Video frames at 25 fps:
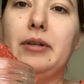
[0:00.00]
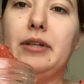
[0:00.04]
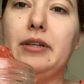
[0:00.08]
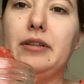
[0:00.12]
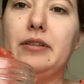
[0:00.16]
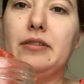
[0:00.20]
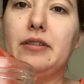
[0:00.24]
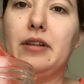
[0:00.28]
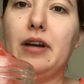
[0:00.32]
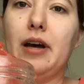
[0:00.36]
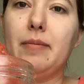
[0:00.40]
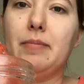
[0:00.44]
to
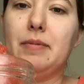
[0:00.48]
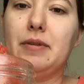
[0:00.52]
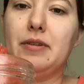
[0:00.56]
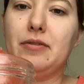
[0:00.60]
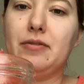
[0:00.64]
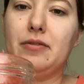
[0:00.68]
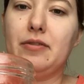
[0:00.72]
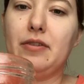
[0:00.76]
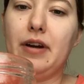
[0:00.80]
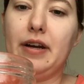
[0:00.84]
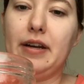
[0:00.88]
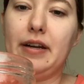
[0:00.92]
stop
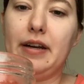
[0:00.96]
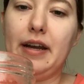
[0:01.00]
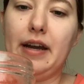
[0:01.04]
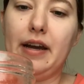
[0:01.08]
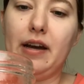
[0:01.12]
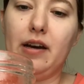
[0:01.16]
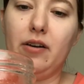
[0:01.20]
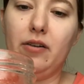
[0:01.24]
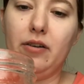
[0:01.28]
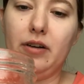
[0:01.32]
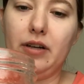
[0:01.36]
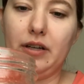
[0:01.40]
this right
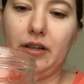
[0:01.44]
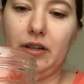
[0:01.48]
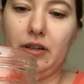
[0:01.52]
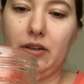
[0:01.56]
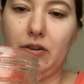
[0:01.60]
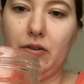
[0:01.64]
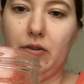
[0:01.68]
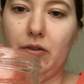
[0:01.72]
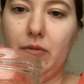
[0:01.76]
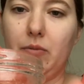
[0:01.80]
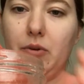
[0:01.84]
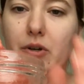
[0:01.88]
now and
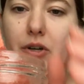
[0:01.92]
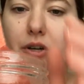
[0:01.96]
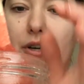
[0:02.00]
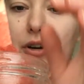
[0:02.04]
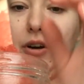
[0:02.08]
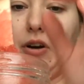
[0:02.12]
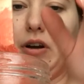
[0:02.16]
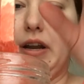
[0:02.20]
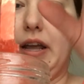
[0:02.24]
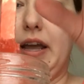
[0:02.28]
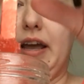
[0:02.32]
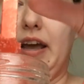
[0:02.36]
go and work
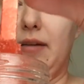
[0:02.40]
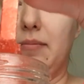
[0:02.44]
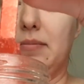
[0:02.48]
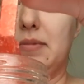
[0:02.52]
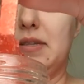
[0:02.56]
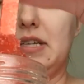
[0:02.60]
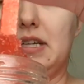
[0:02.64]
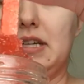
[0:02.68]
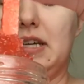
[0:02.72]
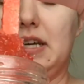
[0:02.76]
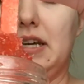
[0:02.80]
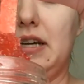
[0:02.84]
on
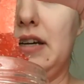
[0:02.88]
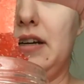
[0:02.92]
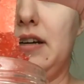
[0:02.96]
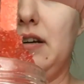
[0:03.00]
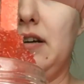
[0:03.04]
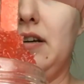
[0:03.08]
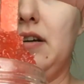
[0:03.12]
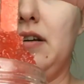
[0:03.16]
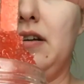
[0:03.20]
emptying